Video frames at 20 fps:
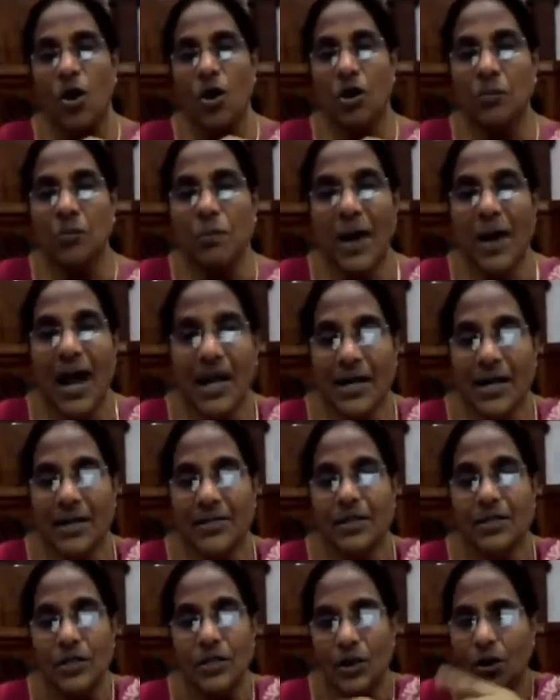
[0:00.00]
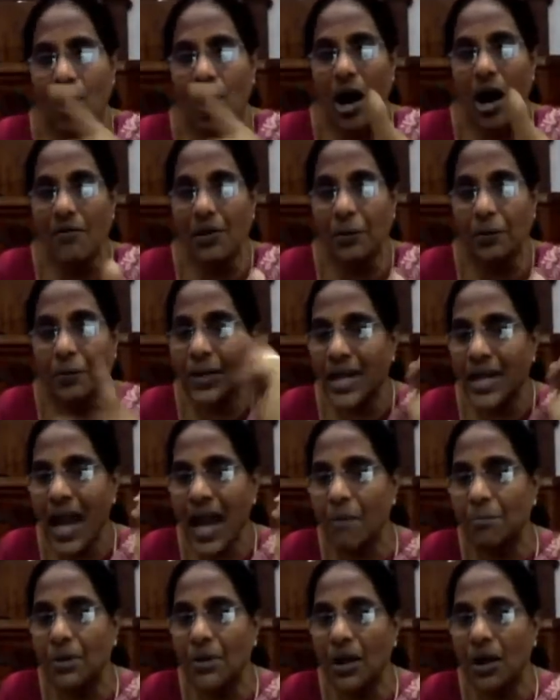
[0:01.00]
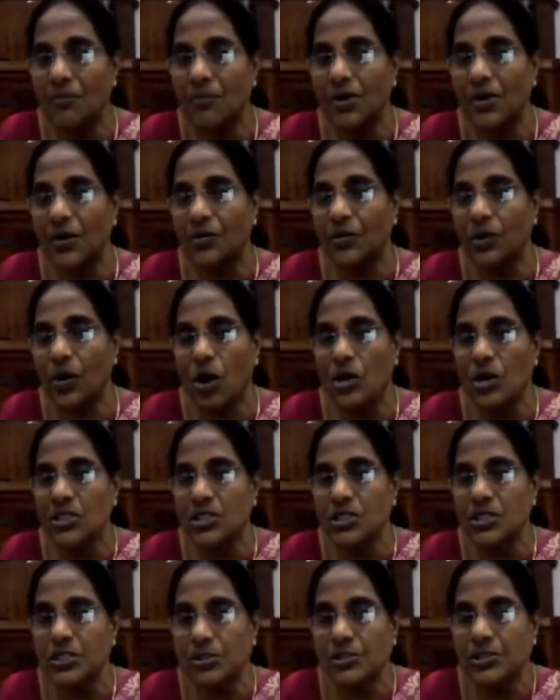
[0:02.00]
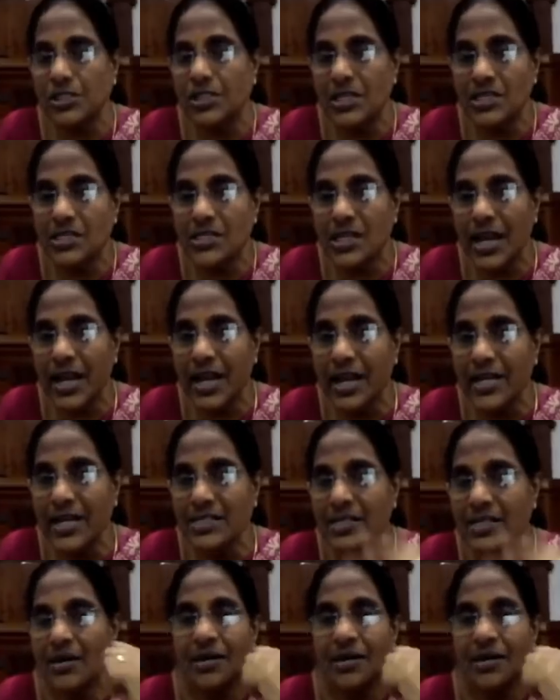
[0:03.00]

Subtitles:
back, our preamble of our constitution says,